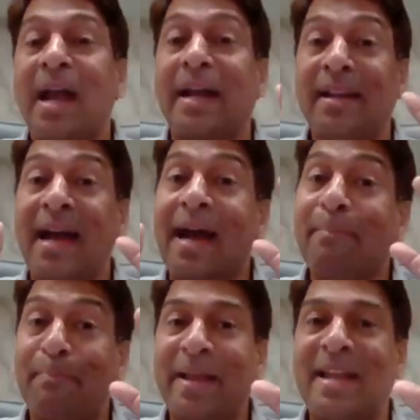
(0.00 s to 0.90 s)
And
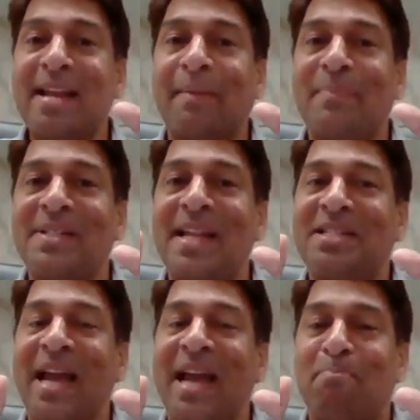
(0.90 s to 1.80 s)
I'm picking up this
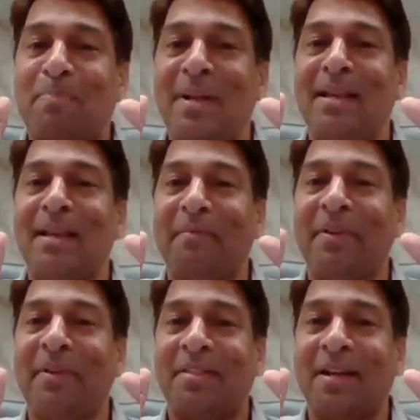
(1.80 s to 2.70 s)
example
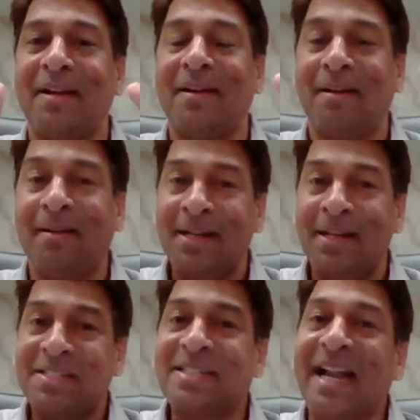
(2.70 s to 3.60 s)
with
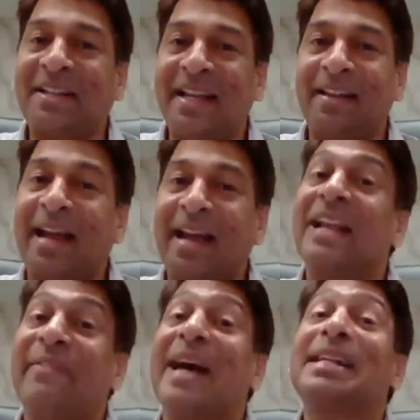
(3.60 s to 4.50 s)
subtle
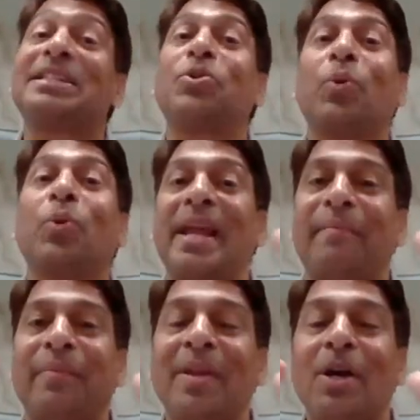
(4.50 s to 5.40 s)
advanced
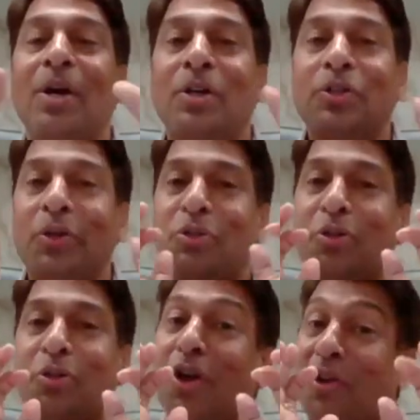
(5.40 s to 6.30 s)
ruling. So you
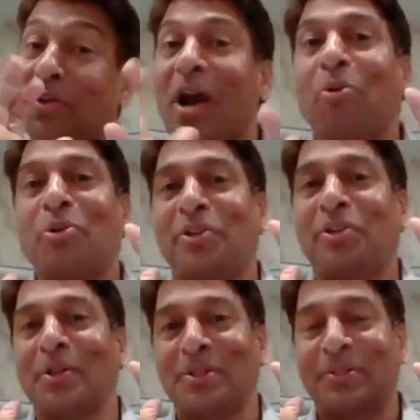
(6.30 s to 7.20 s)
should not doubt
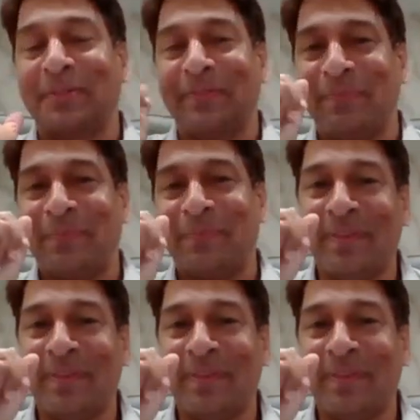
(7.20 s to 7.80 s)
it also.